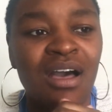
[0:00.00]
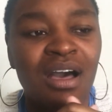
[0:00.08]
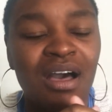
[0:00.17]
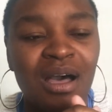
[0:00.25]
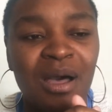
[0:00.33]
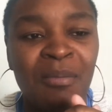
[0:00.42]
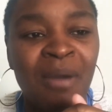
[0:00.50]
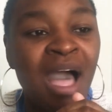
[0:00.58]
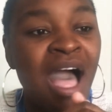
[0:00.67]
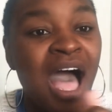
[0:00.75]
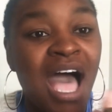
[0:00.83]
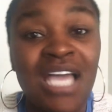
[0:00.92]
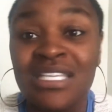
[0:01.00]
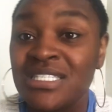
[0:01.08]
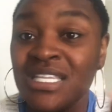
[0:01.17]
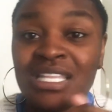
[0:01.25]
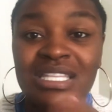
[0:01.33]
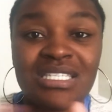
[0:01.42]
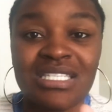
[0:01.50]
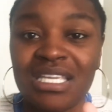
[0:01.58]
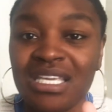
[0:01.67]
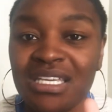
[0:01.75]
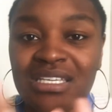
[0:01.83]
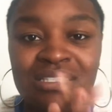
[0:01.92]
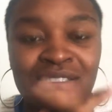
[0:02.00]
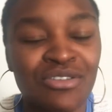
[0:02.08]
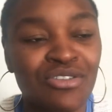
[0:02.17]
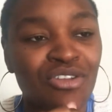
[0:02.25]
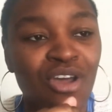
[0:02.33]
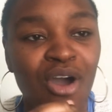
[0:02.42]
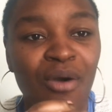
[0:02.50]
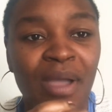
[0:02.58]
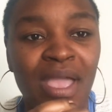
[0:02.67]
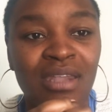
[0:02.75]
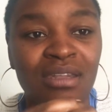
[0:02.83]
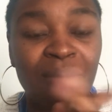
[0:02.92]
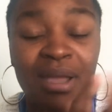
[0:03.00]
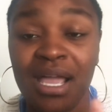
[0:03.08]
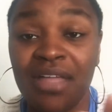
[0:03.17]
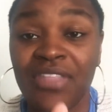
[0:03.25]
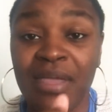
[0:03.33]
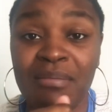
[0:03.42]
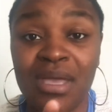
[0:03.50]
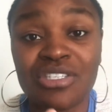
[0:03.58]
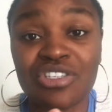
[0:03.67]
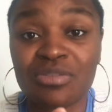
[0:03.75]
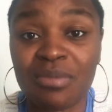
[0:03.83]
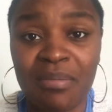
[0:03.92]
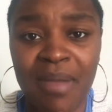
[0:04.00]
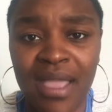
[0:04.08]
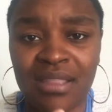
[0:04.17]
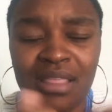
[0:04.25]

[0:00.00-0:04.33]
I sent the seeds, and they messaged me back.